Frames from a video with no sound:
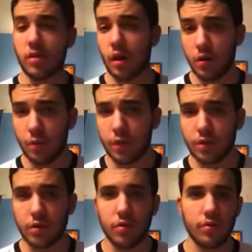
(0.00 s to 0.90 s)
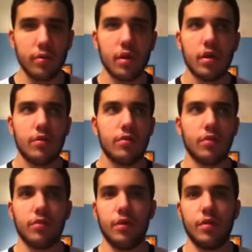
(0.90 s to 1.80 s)
title picture goes
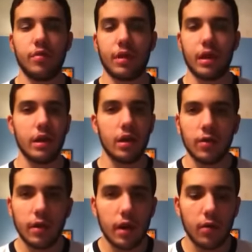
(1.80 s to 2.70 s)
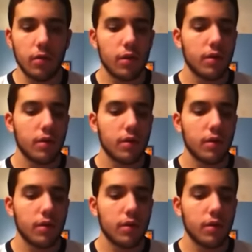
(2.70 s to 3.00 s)
for at least like a year now.